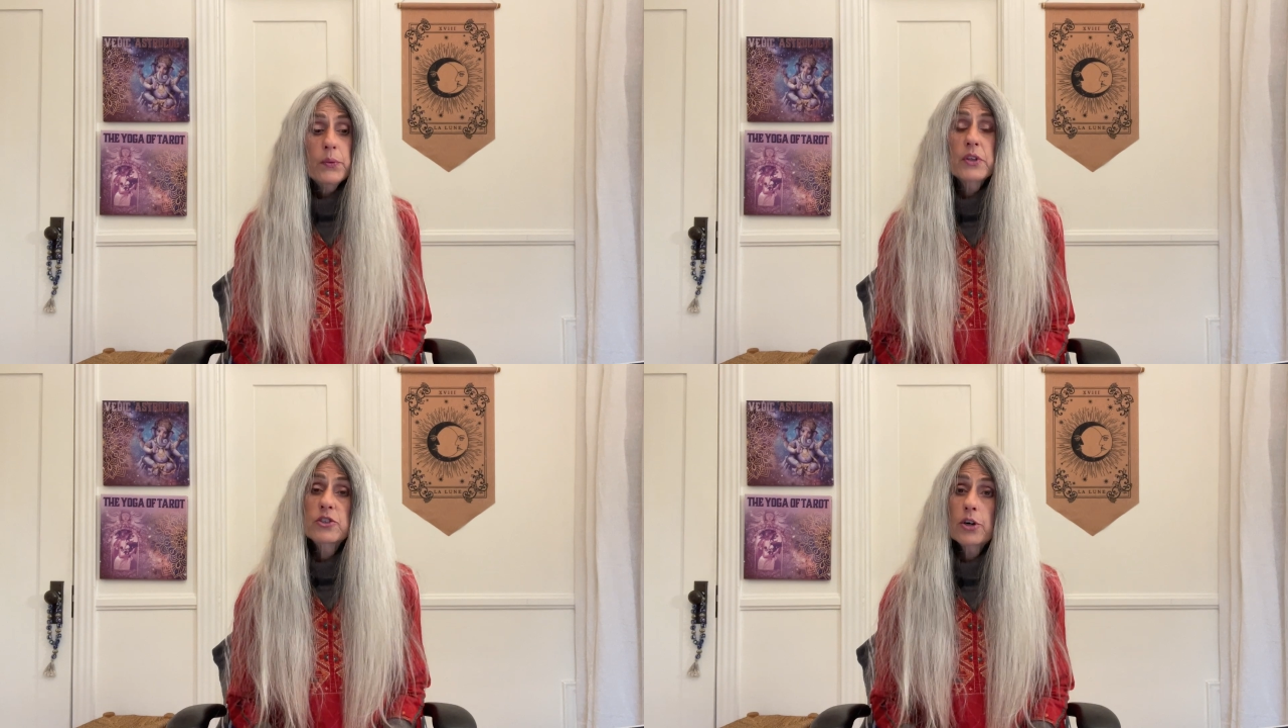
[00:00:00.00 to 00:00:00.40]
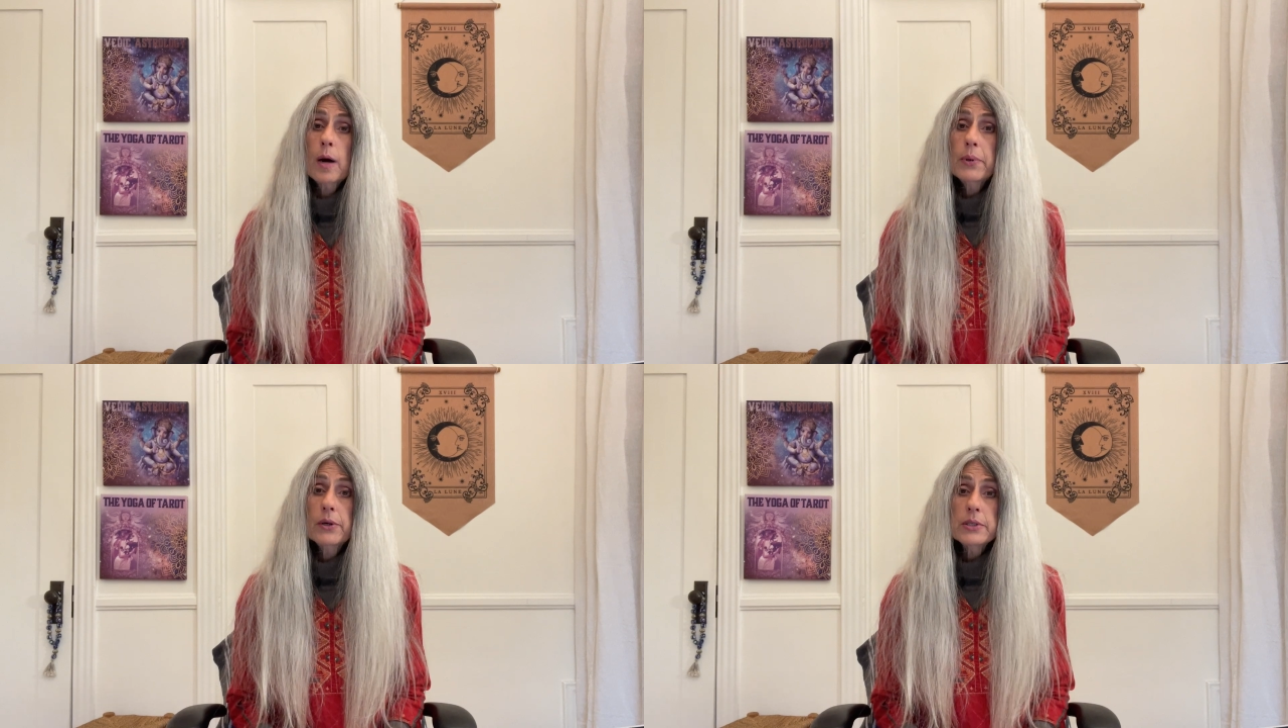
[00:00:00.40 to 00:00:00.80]
the
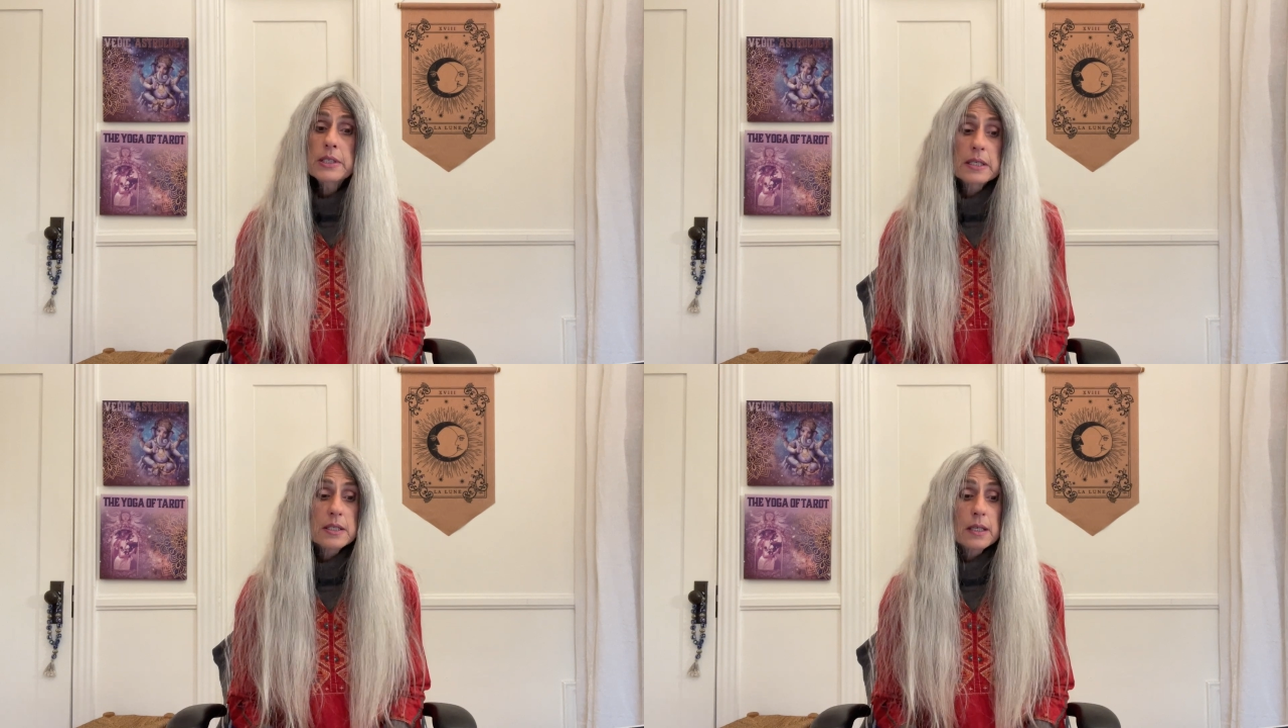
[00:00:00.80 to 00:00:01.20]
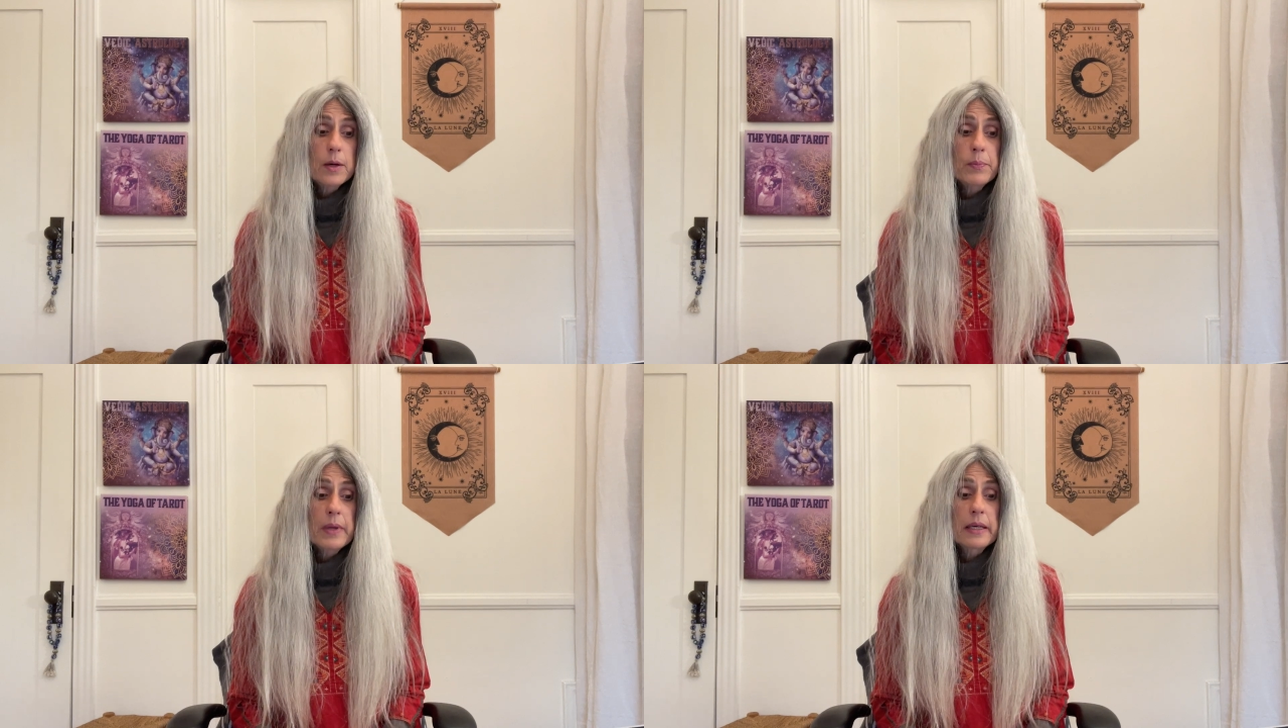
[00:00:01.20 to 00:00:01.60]
tropical
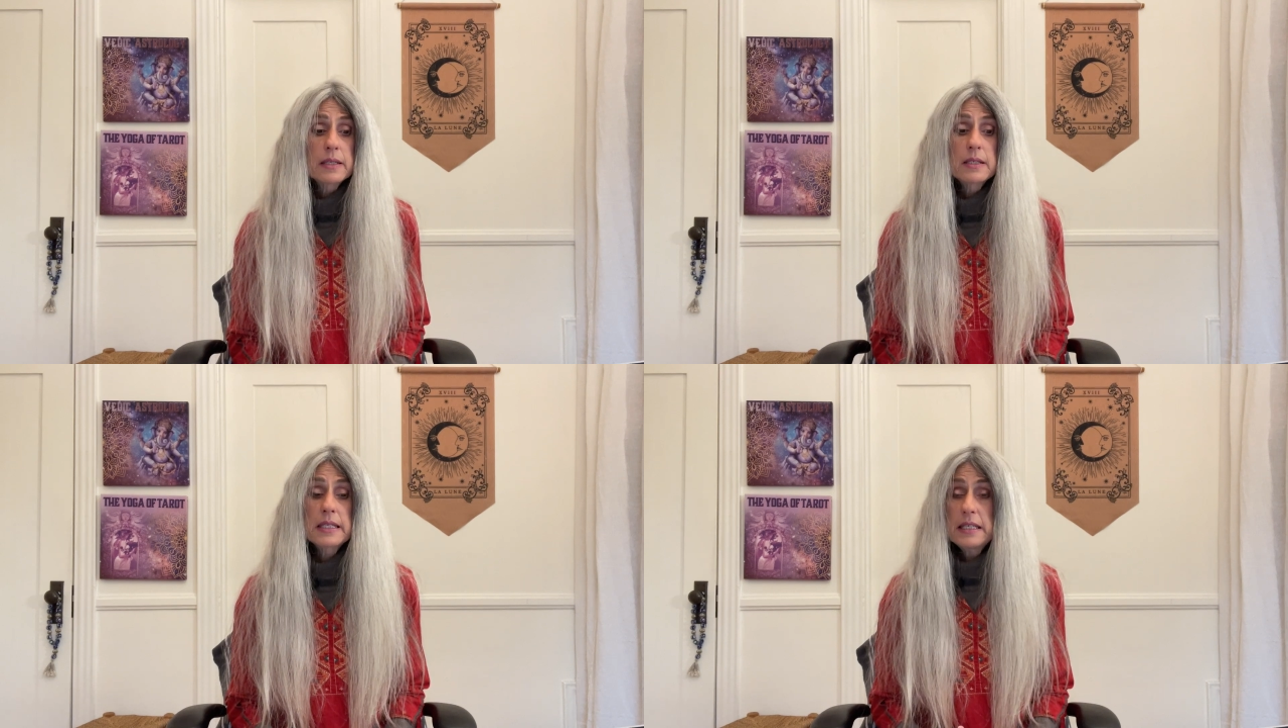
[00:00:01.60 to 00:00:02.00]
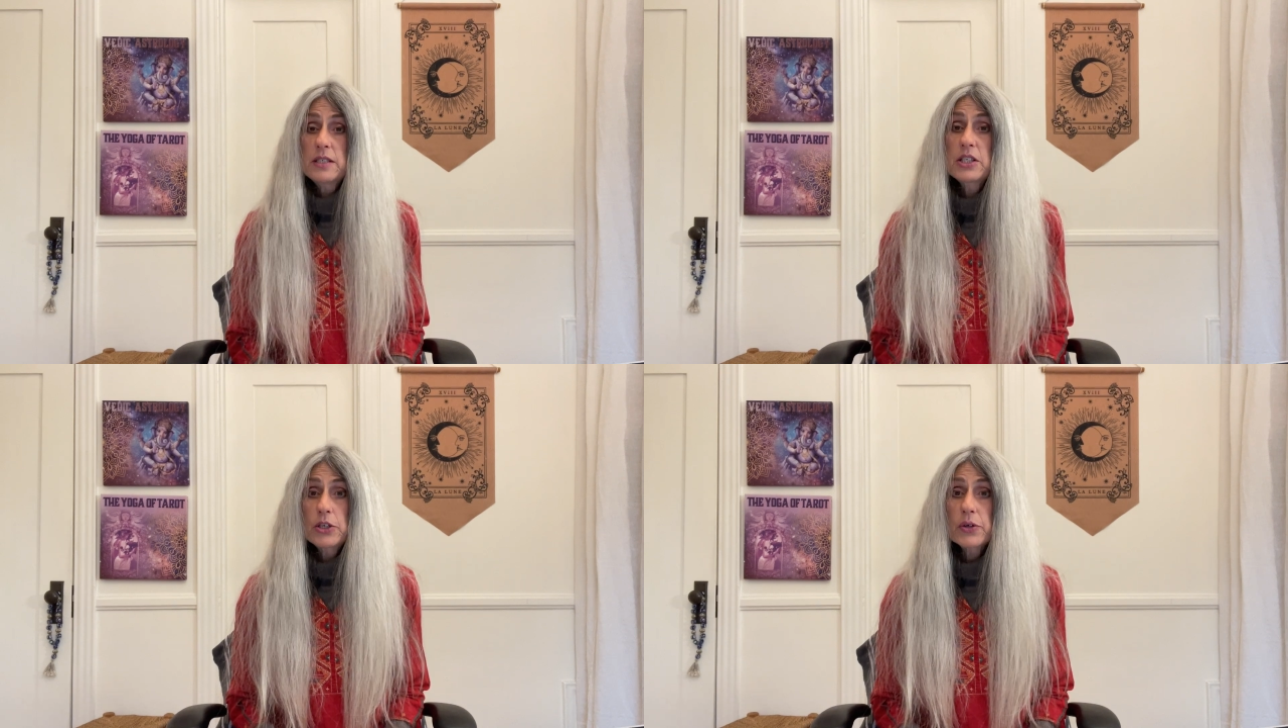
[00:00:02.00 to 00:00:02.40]
system is
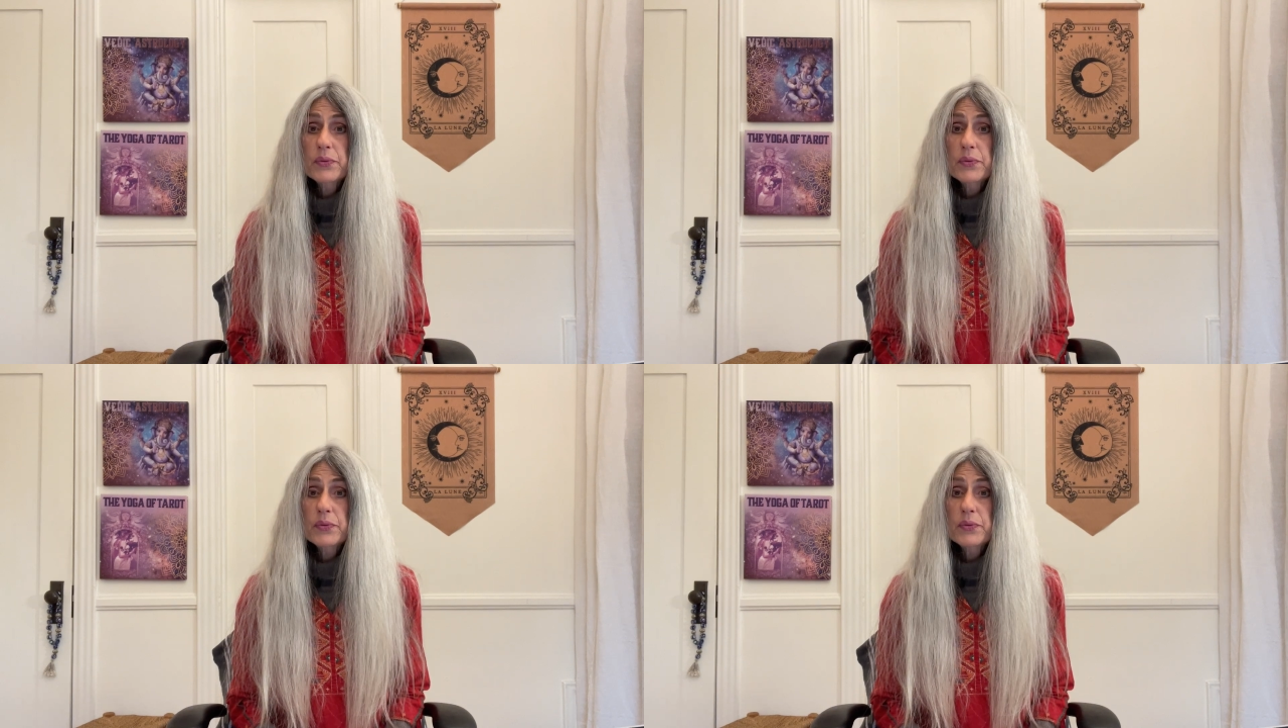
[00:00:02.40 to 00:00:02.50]
easier